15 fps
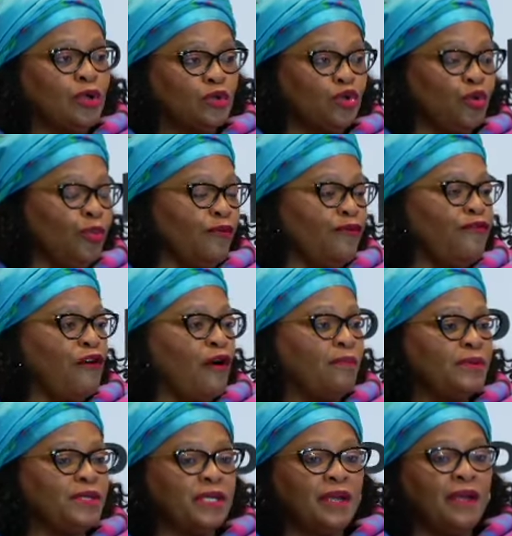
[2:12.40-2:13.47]
to be
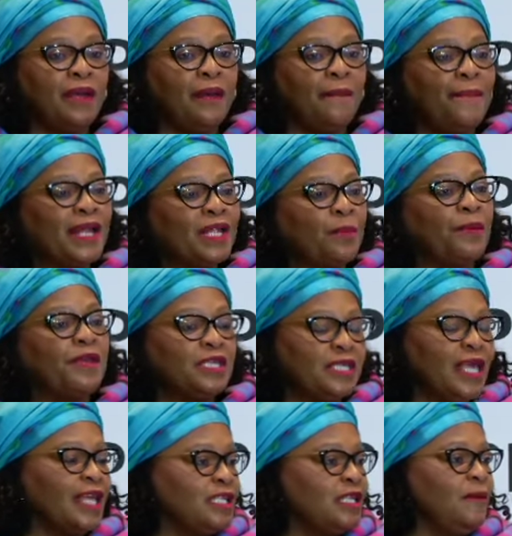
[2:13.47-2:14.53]
formed, but
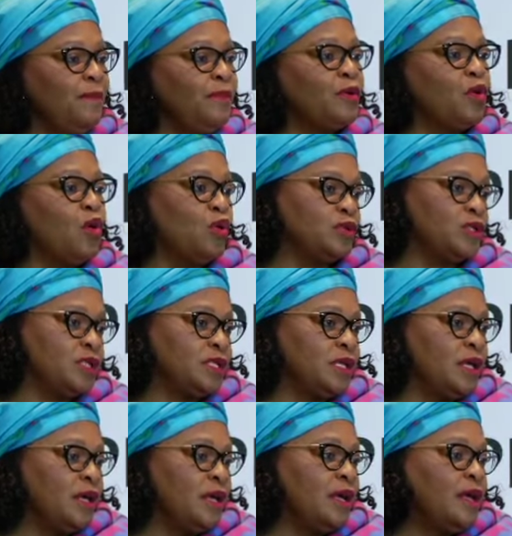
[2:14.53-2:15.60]
precisely because
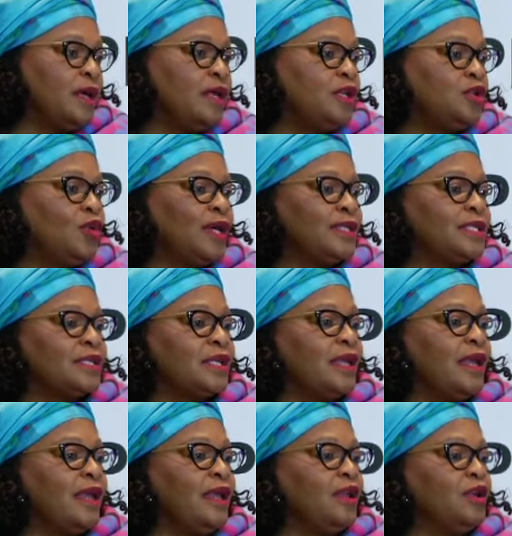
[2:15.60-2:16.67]
it was
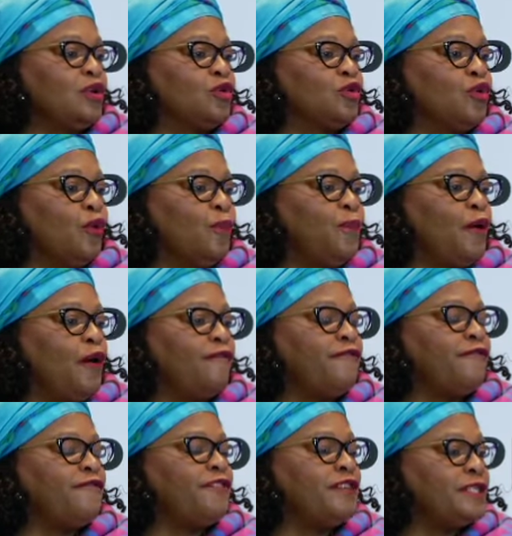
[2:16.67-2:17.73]
a group of
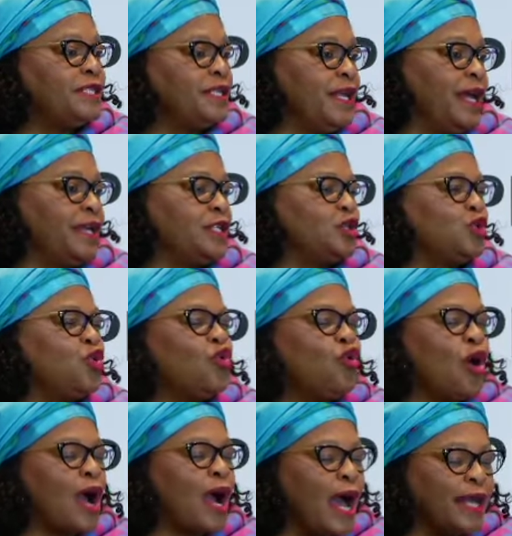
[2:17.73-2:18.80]
visionaries
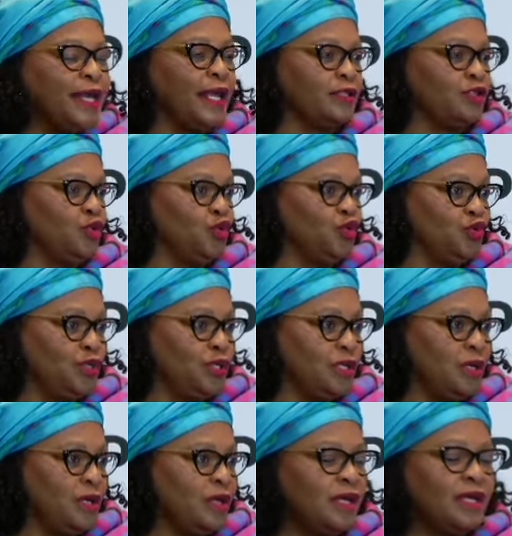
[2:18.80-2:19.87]
who understood
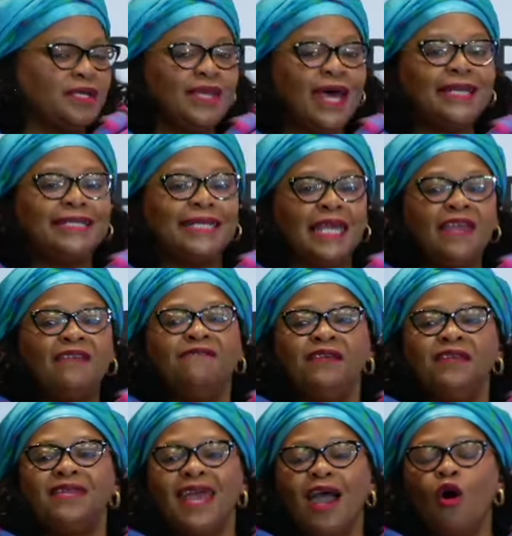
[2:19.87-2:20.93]
that
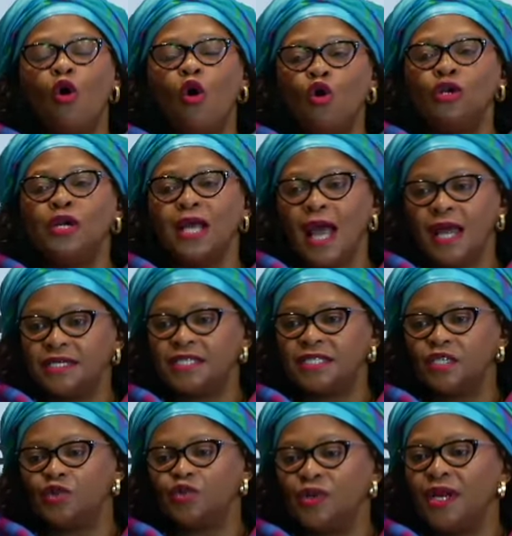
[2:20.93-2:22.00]
even their own
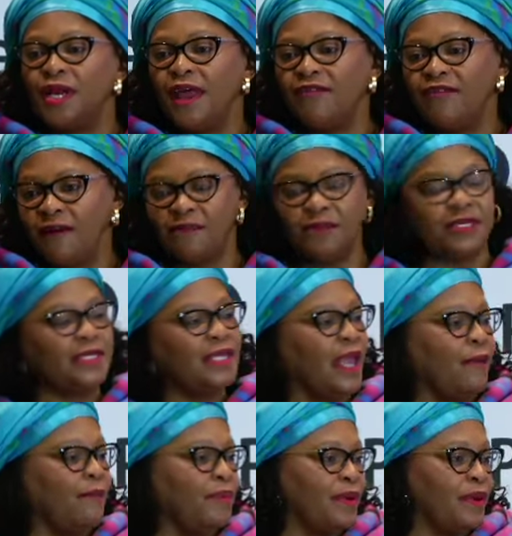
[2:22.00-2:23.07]
countries will never be
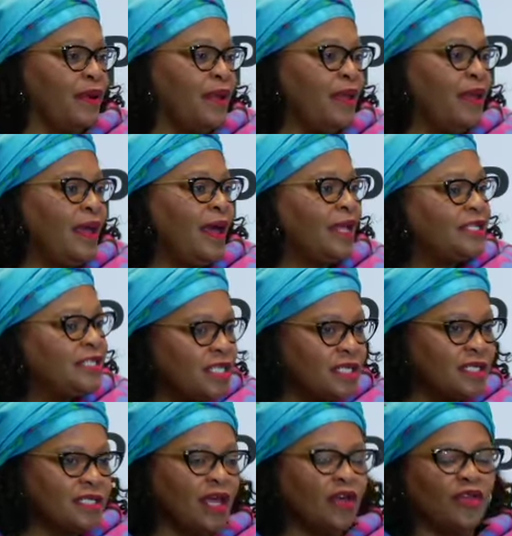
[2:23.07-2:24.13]
stable
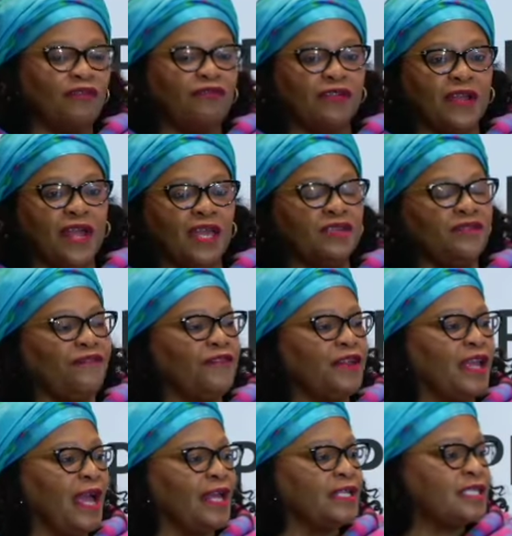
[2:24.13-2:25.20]
until South Africa is
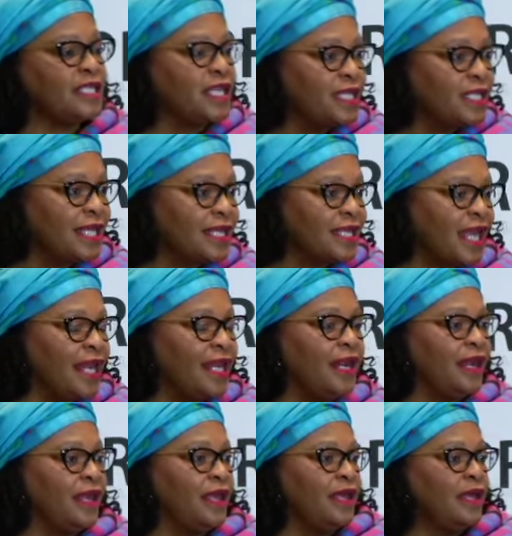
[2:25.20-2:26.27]
free, until the then